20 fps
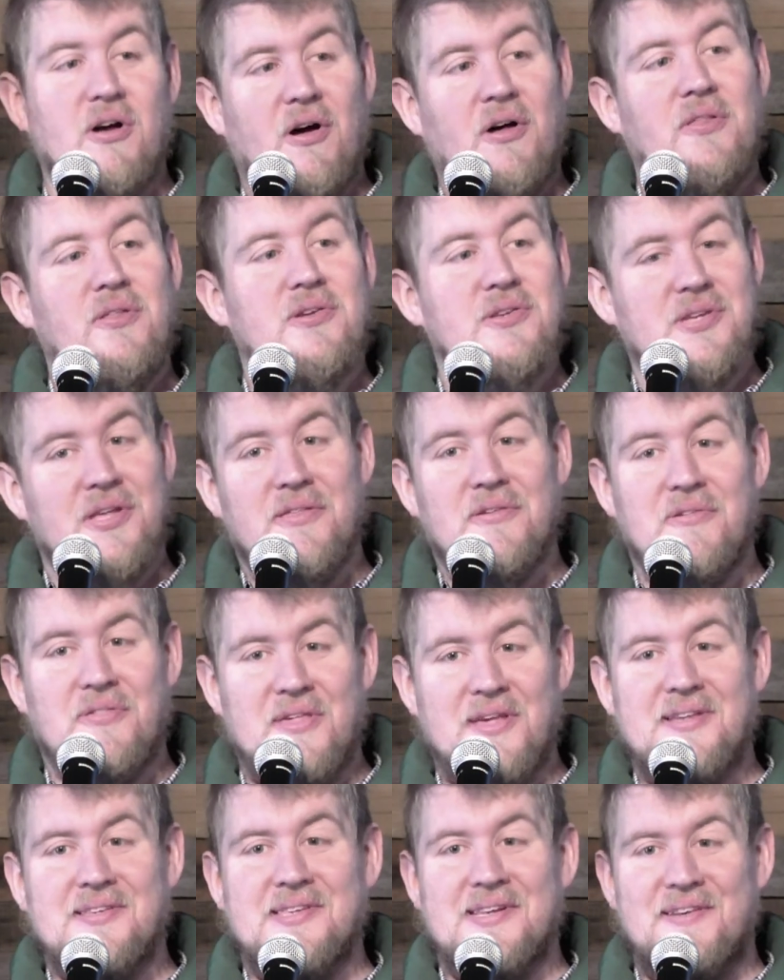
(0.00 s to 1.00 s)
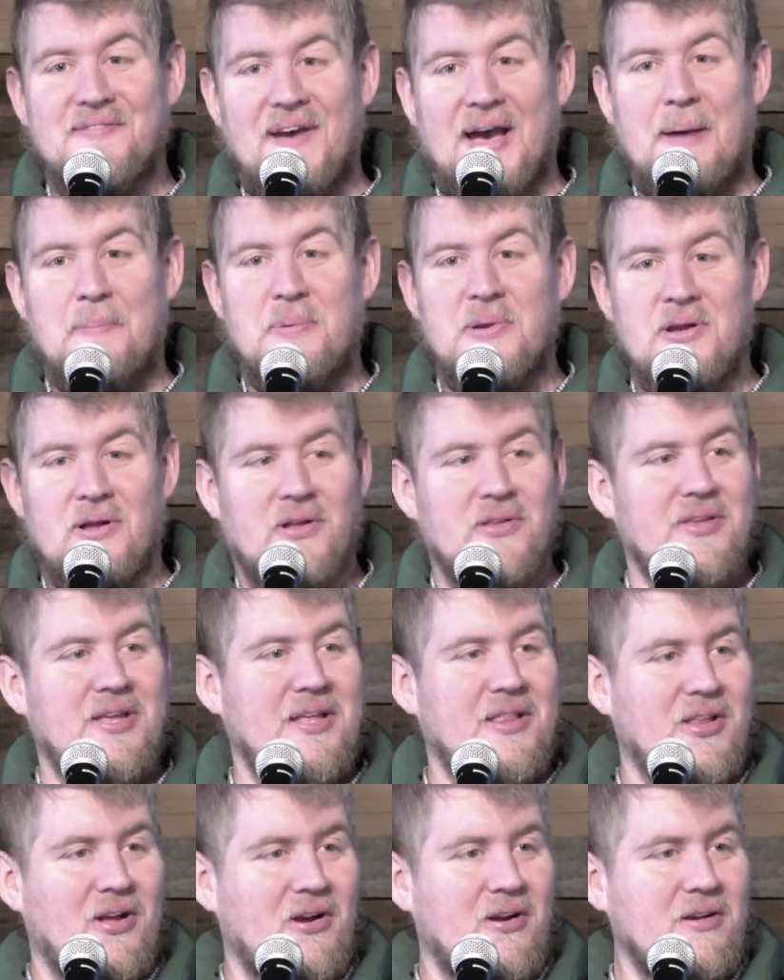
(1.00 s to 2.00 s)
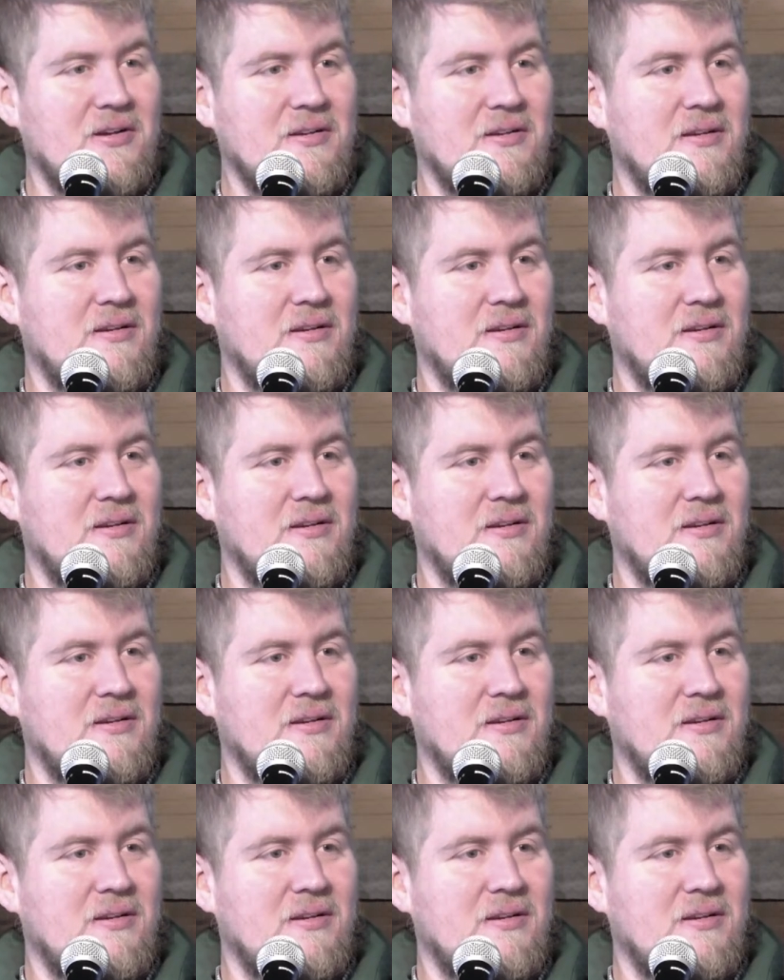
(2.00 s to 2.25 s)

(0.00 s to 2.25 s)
all those other things that have happened all day long.